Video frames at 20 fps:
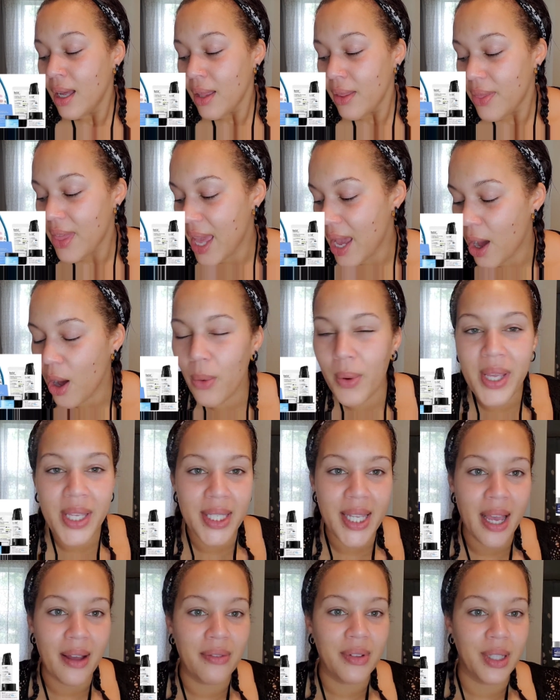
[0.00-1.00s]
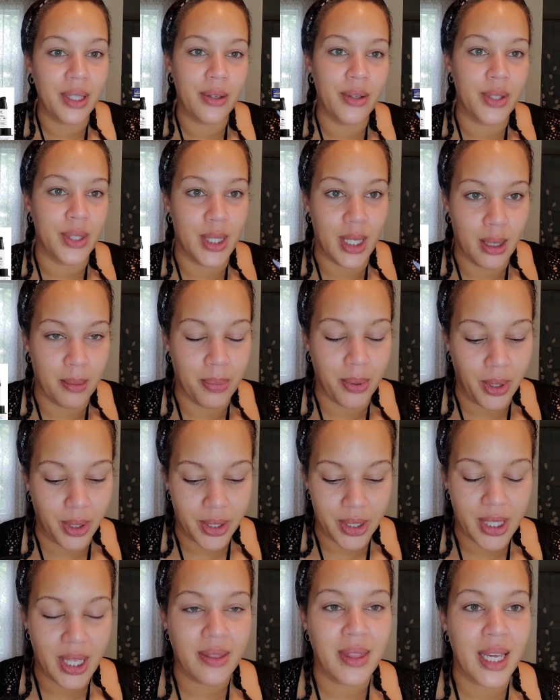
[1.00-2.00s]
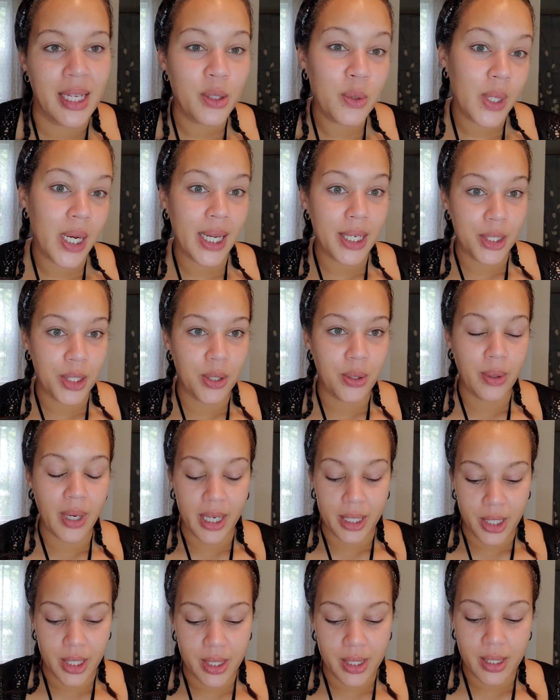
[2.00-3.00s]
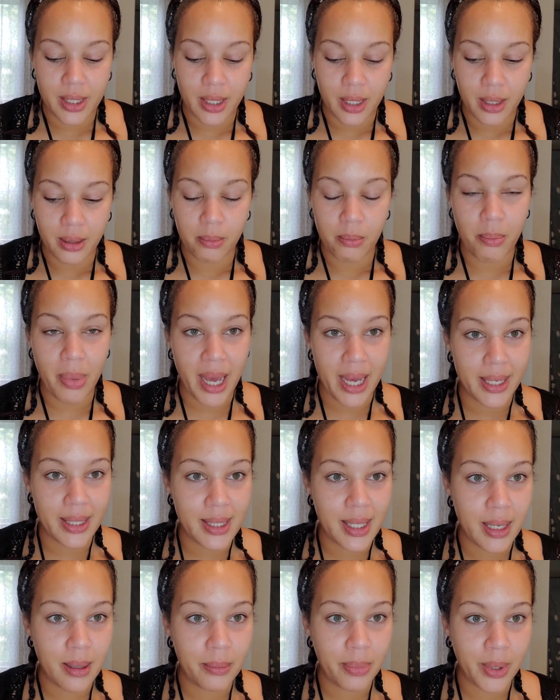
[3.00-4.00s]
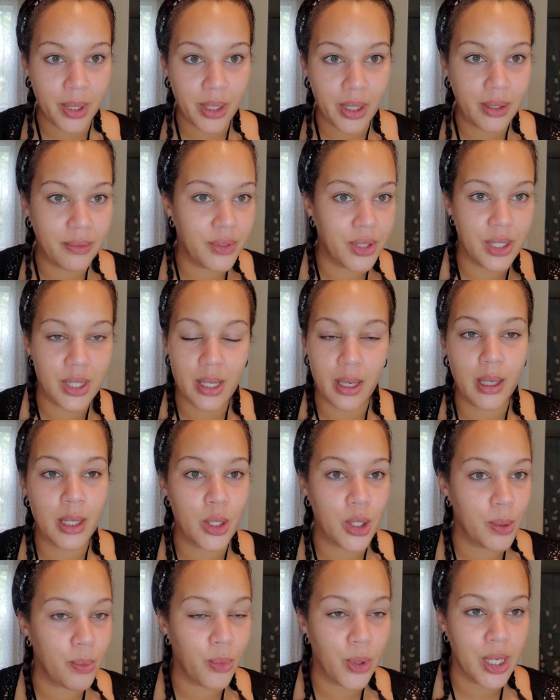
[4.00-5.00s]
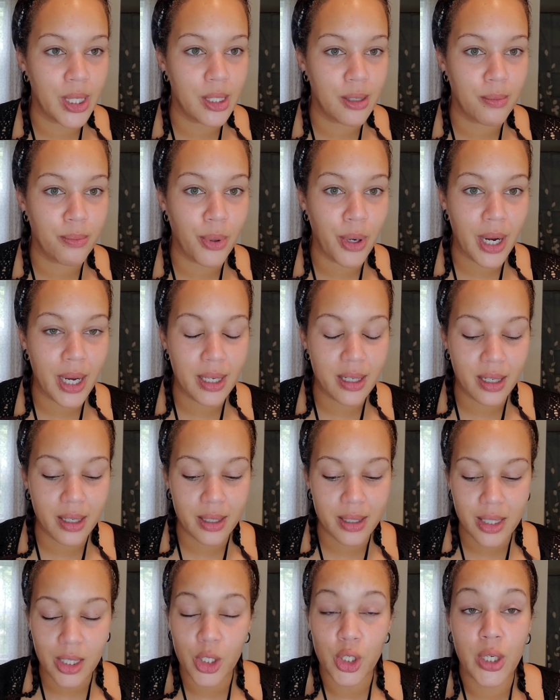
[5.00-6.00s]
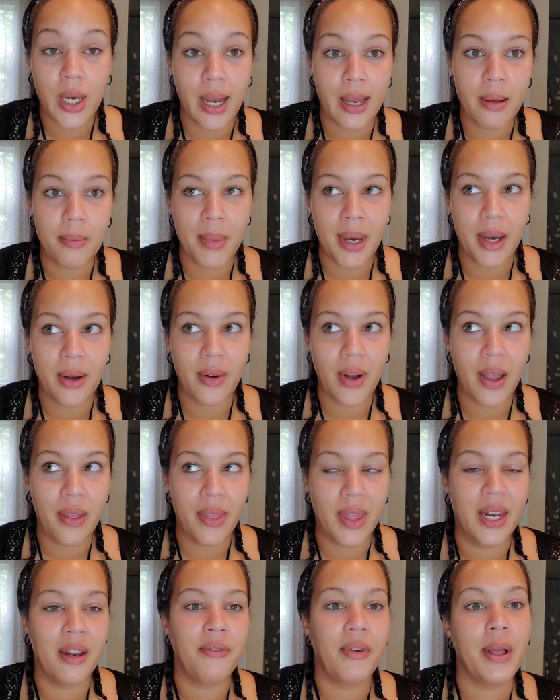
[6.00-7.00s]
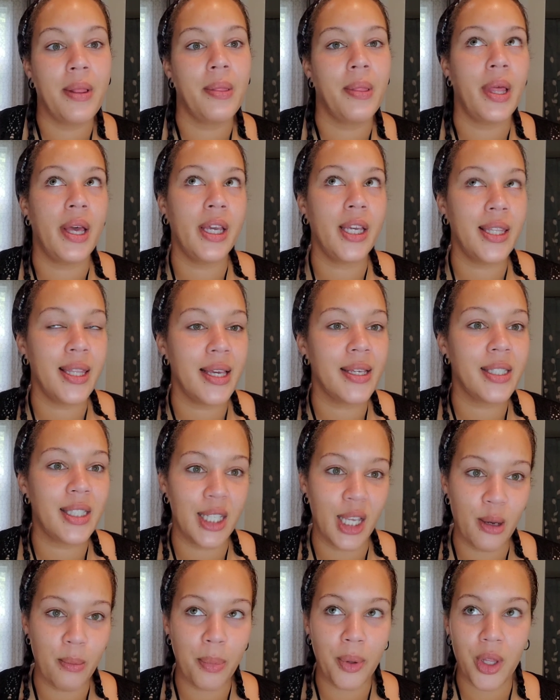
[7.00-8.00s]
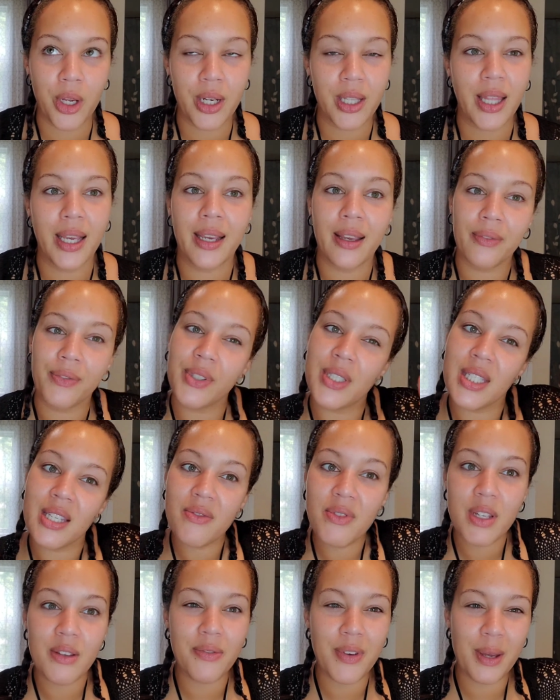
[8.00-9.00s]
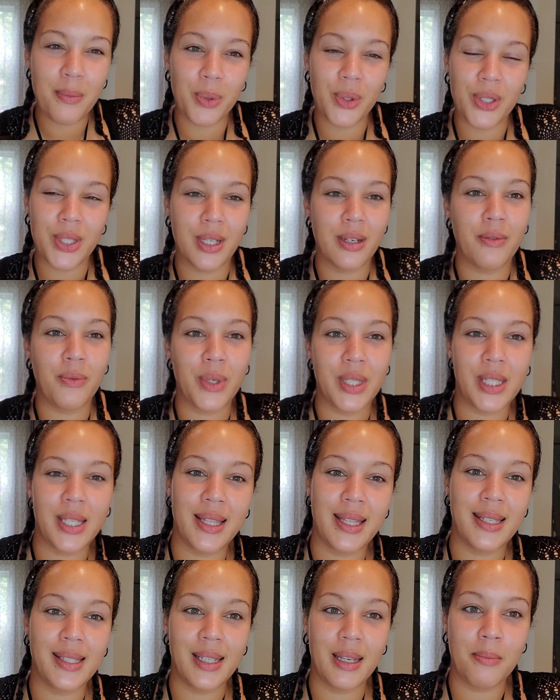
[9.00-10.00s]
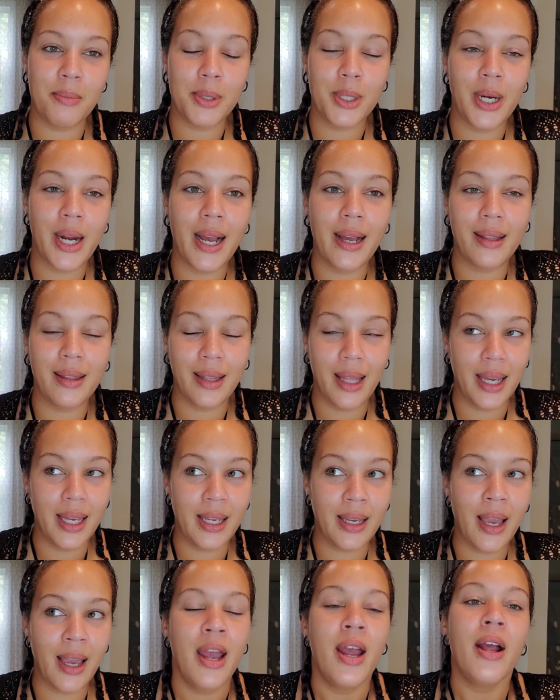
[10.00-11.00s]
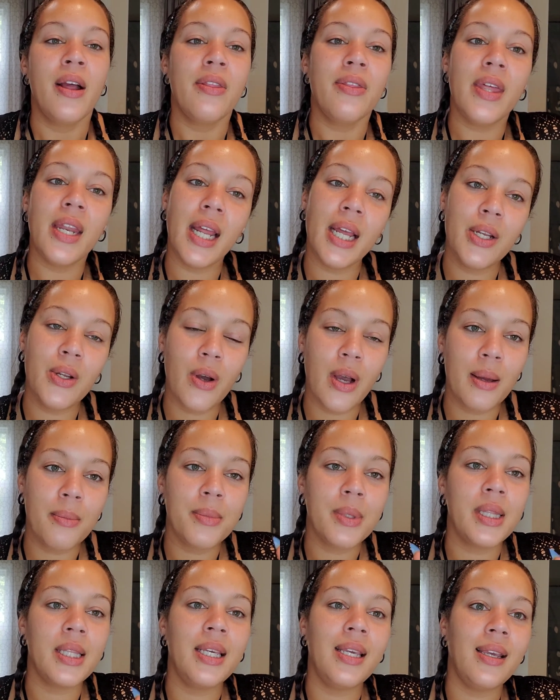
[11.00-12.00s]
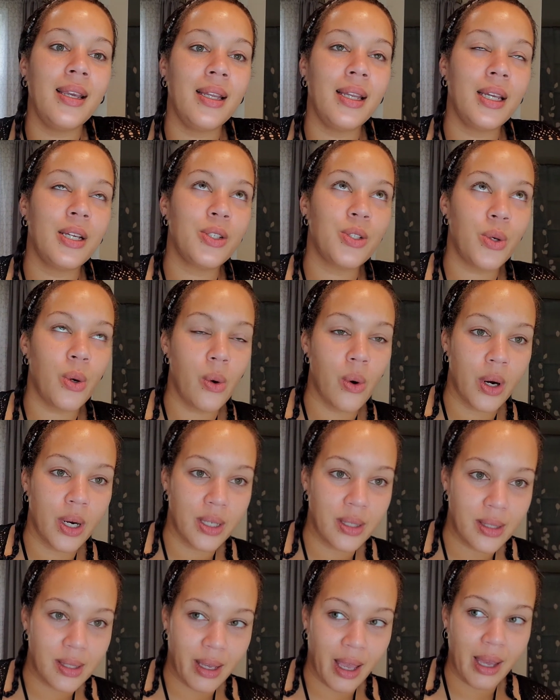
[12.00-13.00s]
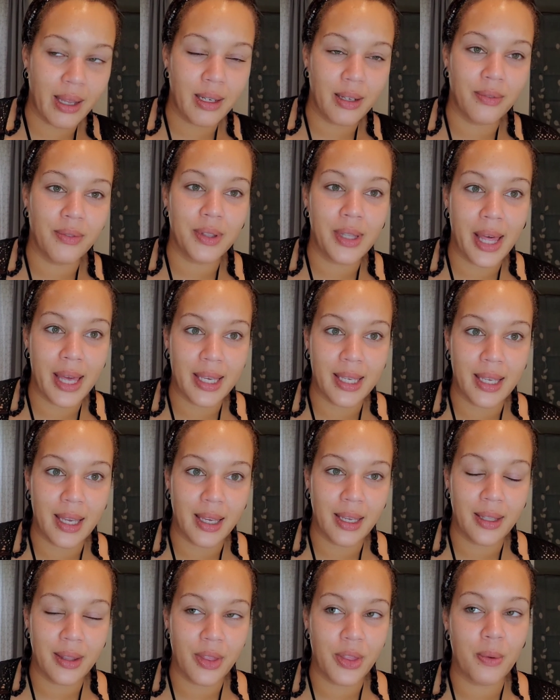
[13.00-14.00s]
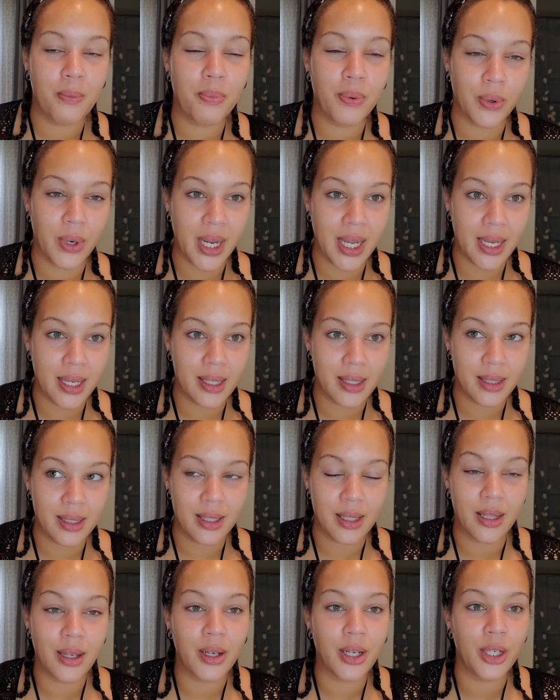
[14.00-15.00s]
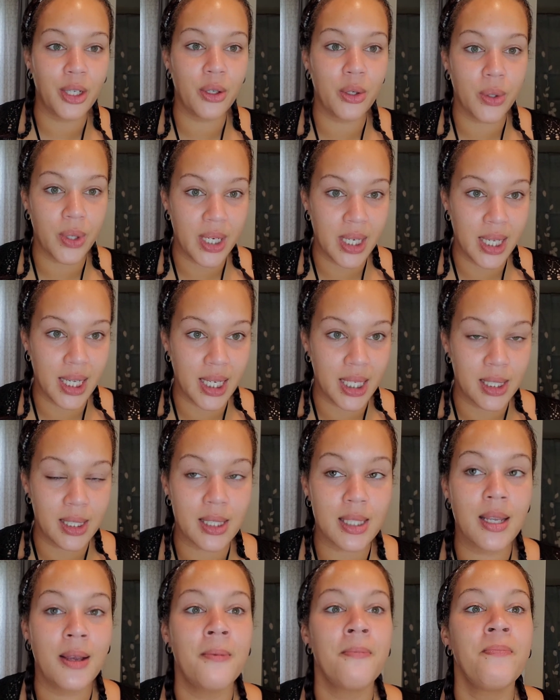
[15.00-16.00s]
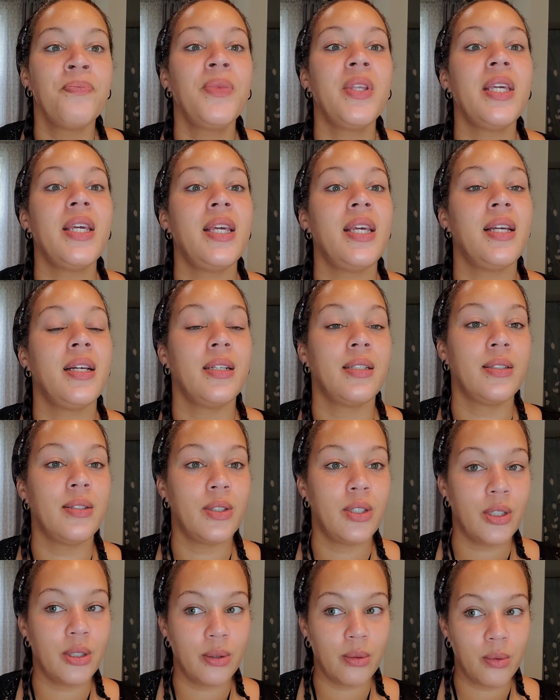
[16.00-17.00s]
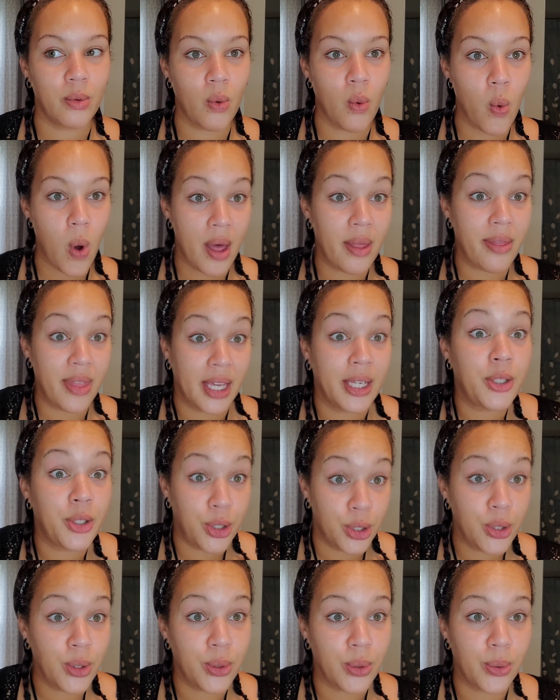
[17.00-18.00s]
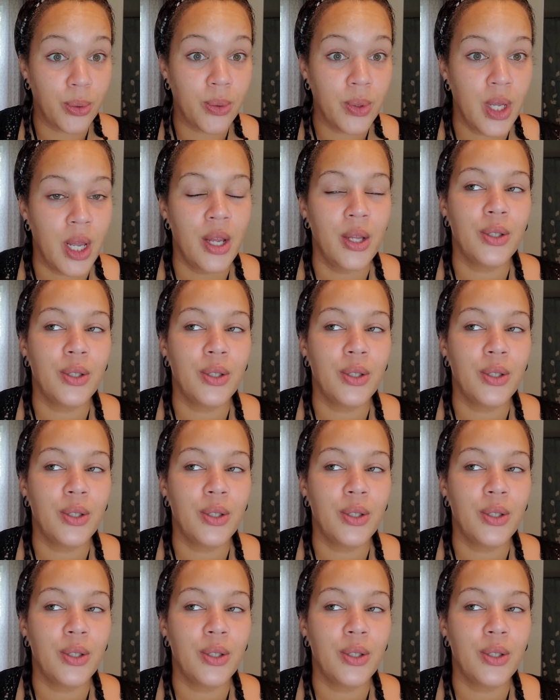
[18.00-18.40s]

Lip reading: they always have little samplers. And that's what I do. I just buy a sampler of just like some random products, try them out, and then if I like that sampler, like if it's 75% of what's in that sampler I like, then I know I'm leaning towards kind of liking the brand, their ingredients, and what they do.